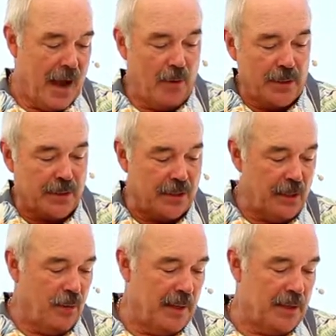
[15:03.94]
how is it that
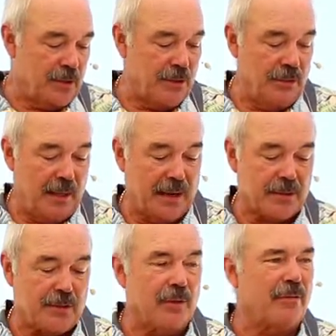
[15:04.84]
you, being a Jew,
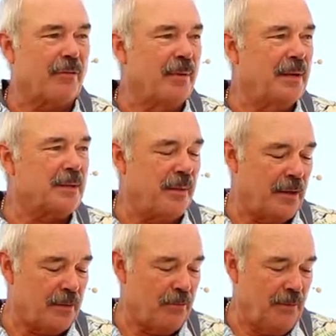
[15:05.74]
ask a drink from me, a
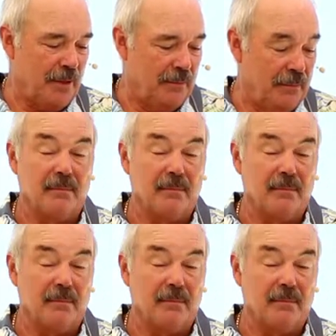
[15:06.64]
Samaritan woman?